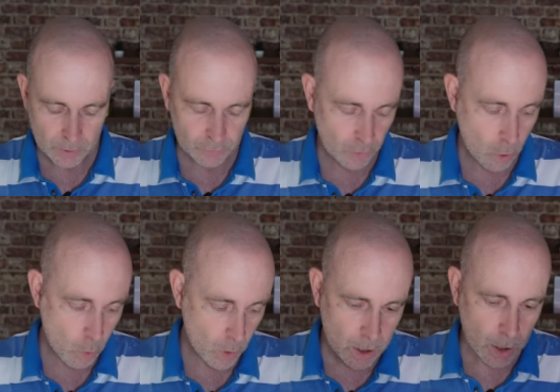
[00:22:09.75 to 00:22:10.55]

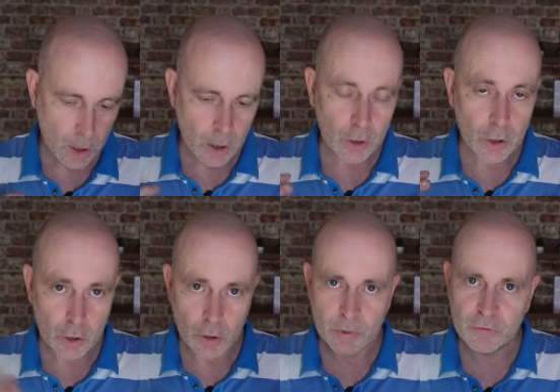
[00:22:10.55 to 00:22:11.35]
So,
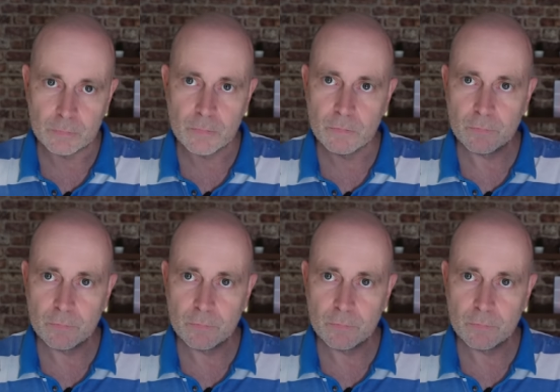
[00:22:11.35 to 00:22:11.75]
going to be some